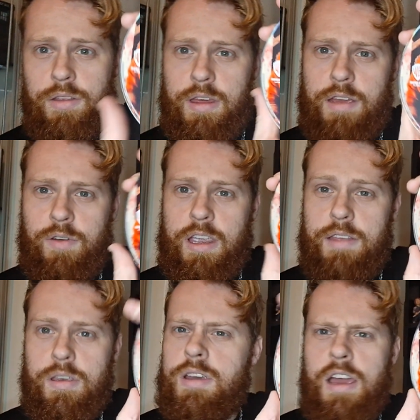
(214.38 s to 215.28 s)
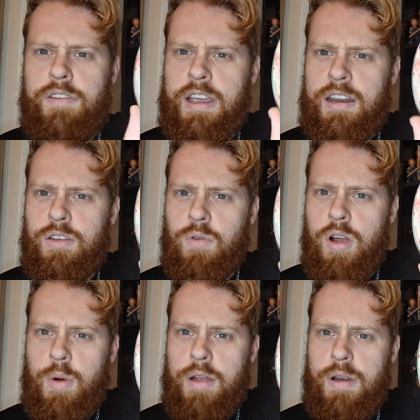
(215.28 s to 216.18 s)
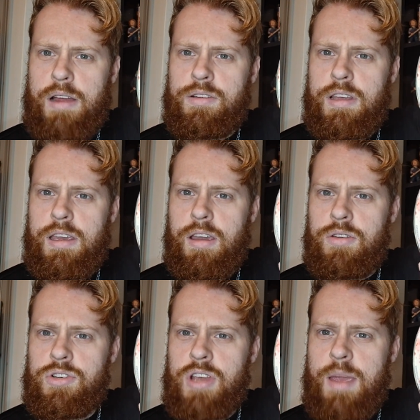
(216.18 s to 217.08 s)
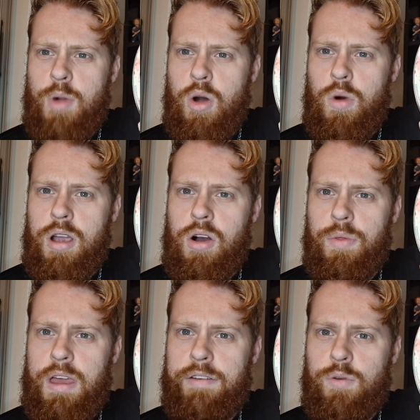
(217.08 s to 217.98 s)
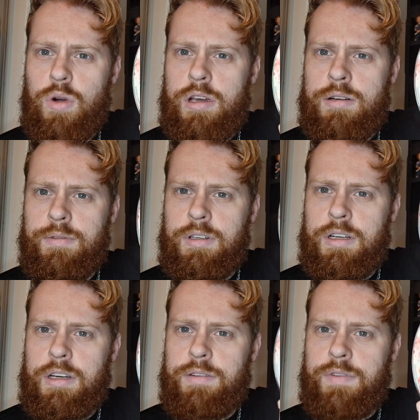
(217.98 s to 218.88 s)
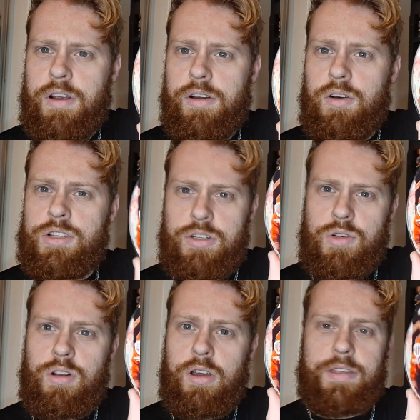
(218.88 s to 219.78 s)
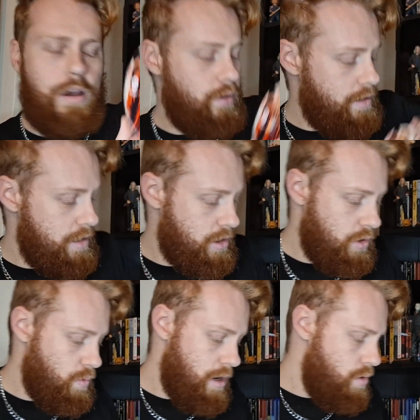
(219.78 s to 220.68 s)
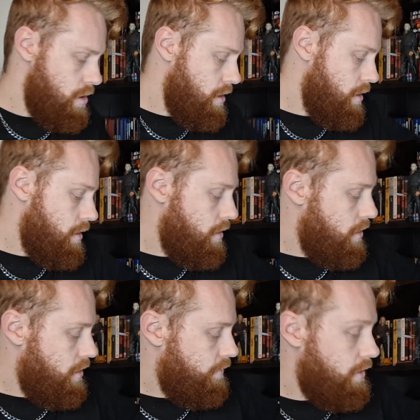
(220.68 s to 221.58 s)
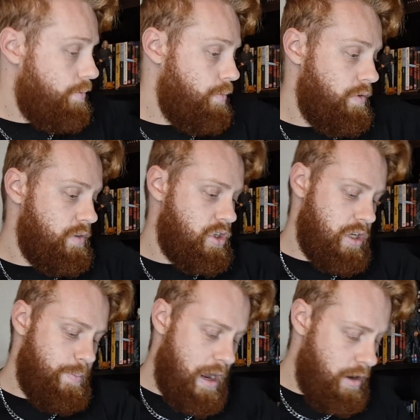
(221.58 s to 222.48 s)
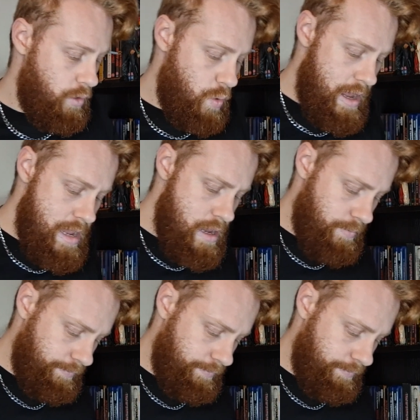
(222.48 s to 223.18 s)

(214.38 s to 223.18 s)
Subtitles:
there. If I get it the right way around, there you go. Same artwork on there for you. Very nice. I do like that on the disc as well. So I'll move the slip out of the way.